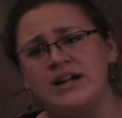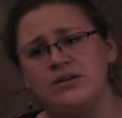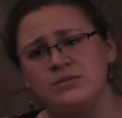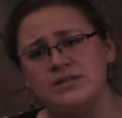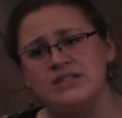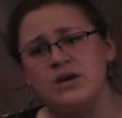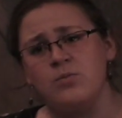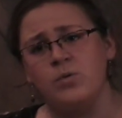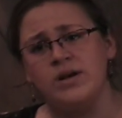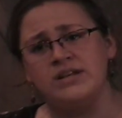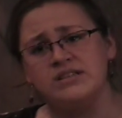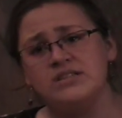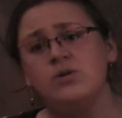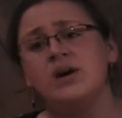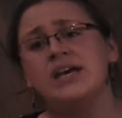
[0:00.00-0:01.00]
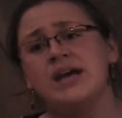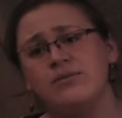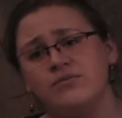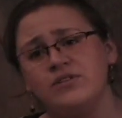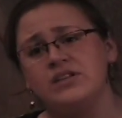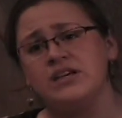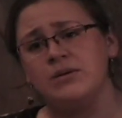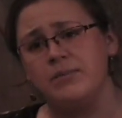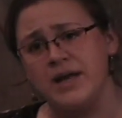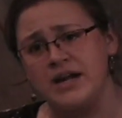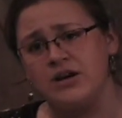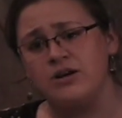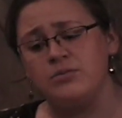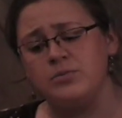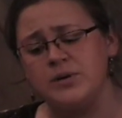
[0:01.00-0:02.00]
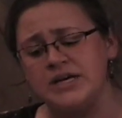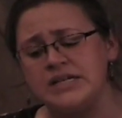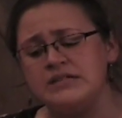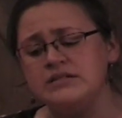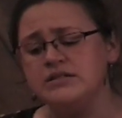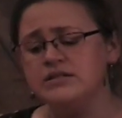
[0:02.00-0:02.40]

it with someone, so I am feeling better, but